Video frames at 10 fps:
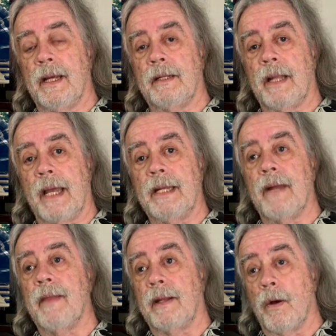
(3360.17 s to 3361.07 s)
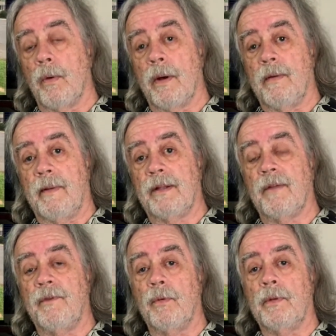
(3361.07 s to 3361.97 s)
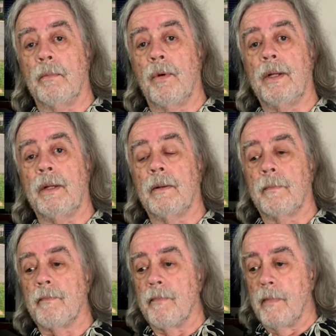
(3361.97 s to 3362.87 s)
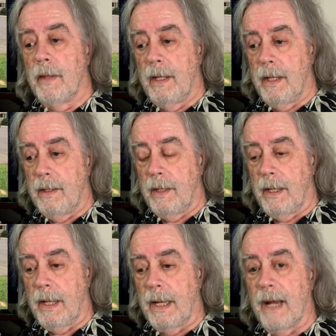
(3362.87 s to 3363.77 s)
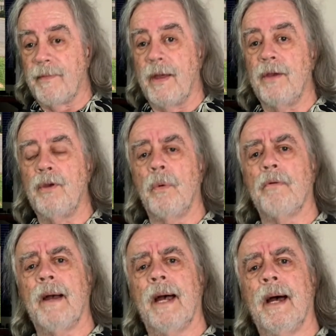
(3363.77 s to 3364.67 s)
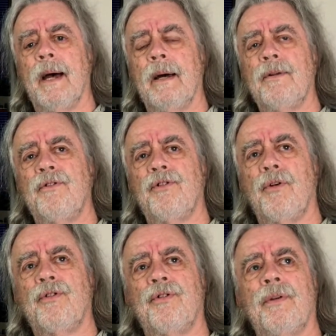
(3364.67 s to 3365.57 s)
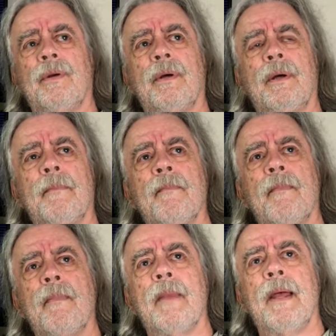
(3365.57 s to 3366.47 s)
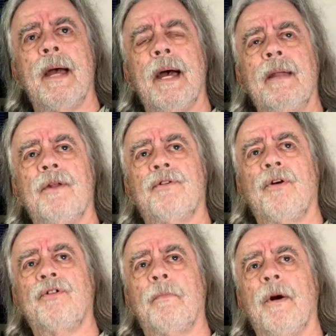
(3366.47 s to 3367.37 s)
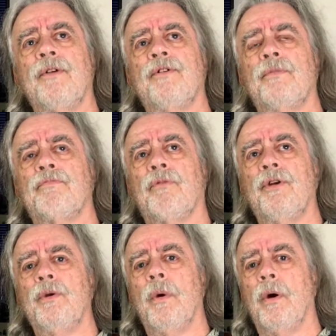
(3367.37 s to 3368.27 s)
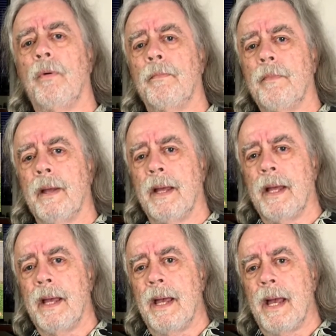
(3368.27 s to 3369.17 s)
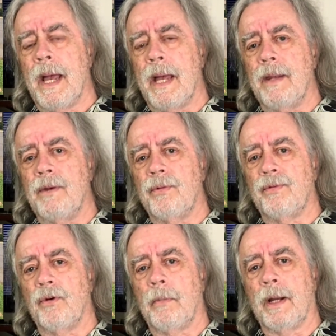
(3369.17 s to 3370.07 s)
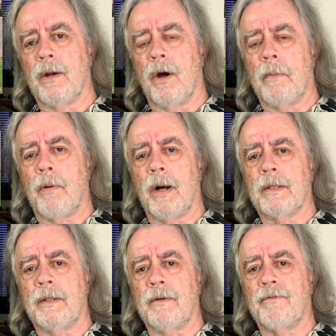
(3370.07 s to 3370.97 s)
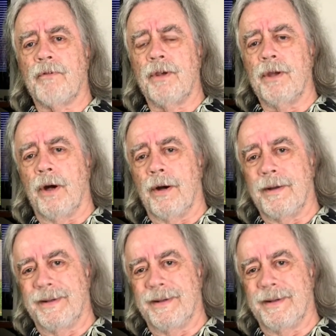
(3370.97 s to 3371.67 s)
night and then go and interview in the morning. And I got there. You were at church, and the church bus brought you home, and you saw my car parked in the front yard.